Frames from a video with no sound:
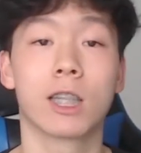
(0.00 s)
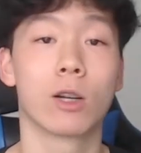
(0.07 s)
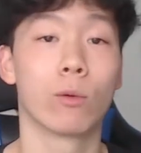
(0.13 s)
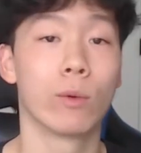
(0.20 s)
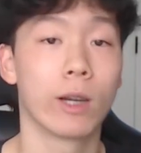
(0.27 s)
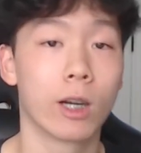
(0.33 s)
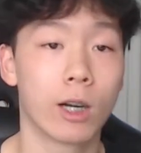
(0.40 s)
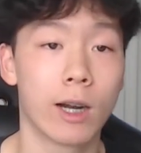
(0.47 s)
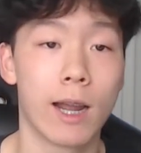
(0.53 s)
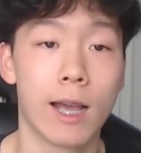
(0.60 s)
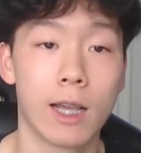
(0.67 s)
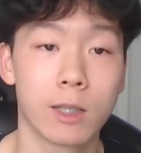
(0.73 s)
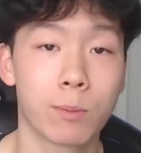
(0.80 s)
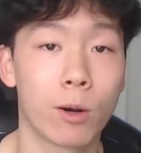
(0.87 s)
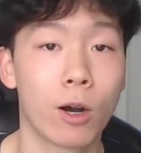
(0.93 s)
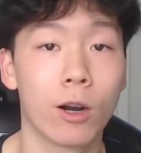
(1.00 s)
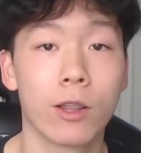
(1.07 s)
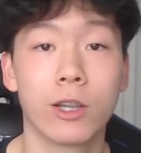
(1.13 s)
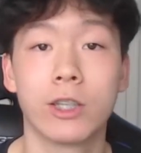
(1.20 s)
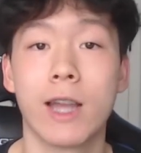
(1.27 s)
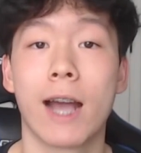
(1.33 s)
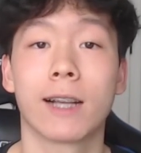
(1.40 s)
career as part of
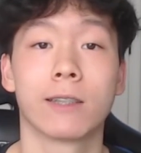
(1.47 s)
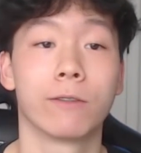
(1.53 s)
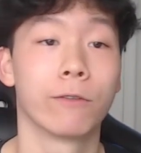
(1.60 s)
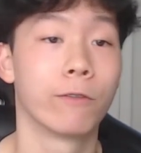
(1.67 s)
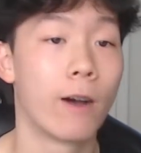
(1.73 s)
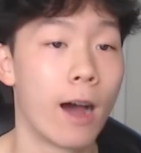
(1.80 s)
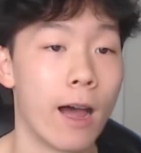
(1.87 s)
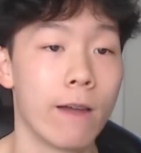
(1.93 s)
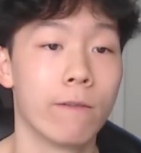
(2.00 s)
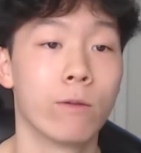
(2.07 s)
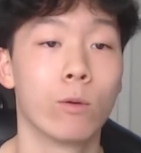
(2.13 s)
the Jackson 5,